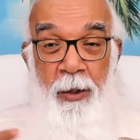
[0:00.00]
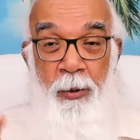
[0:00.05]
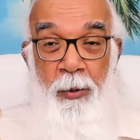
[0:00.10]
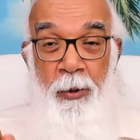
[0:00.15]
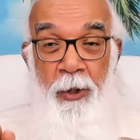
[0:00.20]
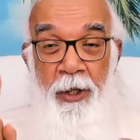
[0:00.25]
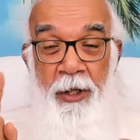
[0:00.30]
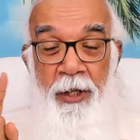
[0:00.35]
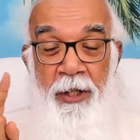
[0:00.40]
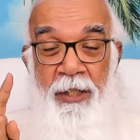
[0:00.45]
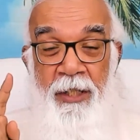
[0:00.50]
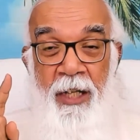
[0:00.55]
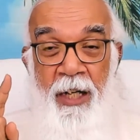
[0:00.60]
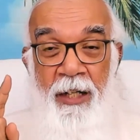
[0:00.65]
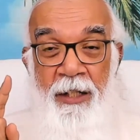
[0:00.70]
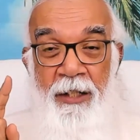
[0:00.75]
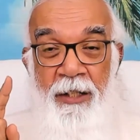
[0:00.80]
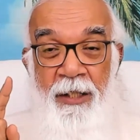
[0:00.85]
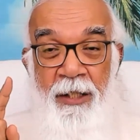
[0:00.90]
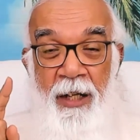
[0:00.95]
What is
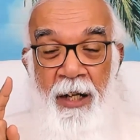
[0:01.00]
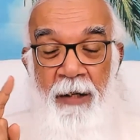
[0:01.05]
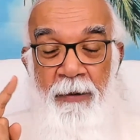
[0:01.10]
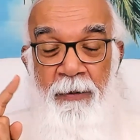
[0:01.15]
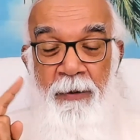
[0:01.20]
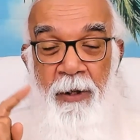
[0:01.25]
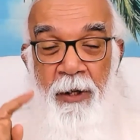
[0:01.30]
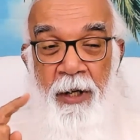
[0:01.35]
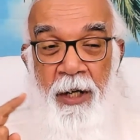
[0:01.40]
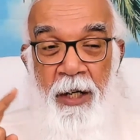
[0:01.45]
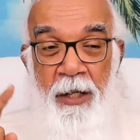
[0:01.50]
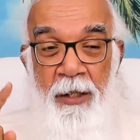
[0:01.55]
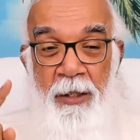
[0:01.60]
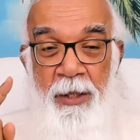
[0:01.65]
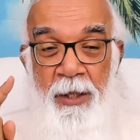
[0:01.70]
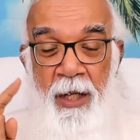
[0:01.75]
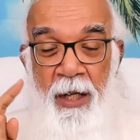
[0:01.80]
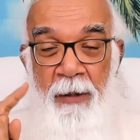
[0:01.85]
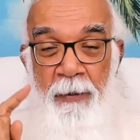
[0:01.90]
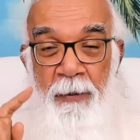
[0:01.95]
that self? The
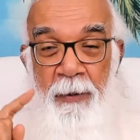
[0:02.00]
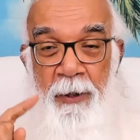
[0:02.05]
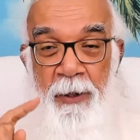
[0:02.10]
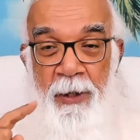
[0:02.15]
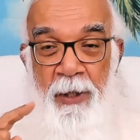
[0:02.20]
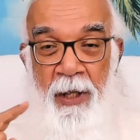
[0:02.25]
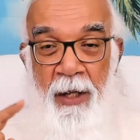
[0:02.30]
real self is